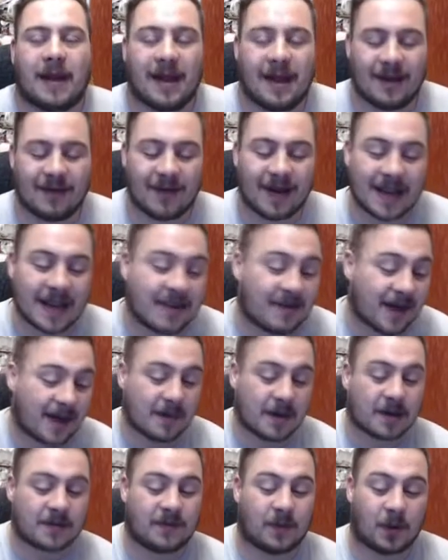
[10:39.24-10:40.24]
thank you very
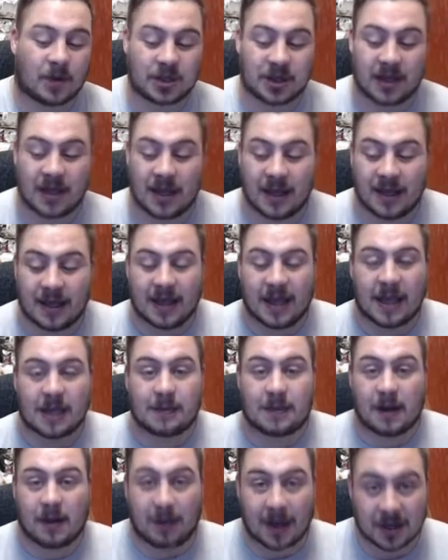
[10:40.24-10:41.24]
much for watching. It's
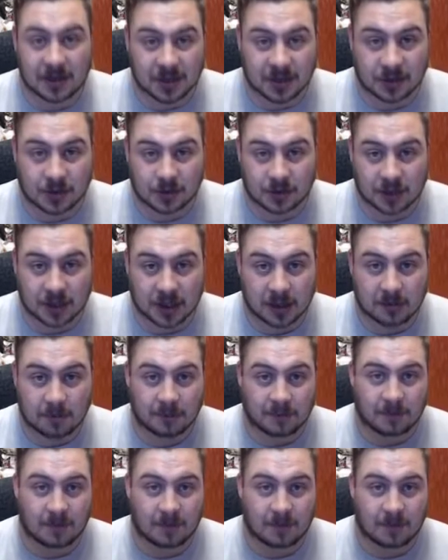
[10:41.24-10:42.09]
been a pleasure to talk to you.